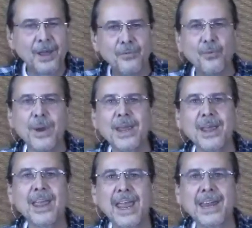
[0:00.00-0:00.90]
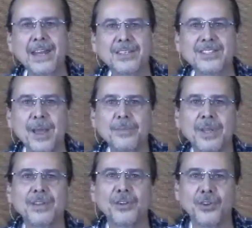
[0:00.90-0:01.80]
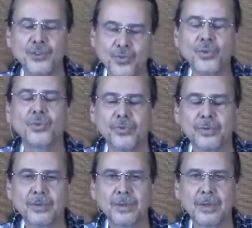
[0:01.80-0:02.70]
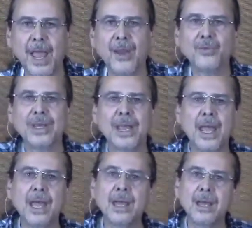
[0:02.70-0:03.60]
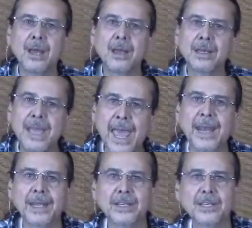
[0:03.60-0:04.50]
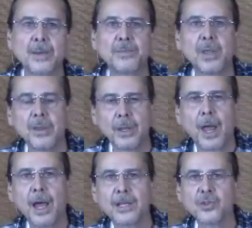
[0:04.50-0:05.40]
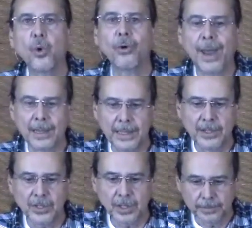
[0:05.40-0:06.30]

if we can't accept the truth, and we can accept the lies, or at least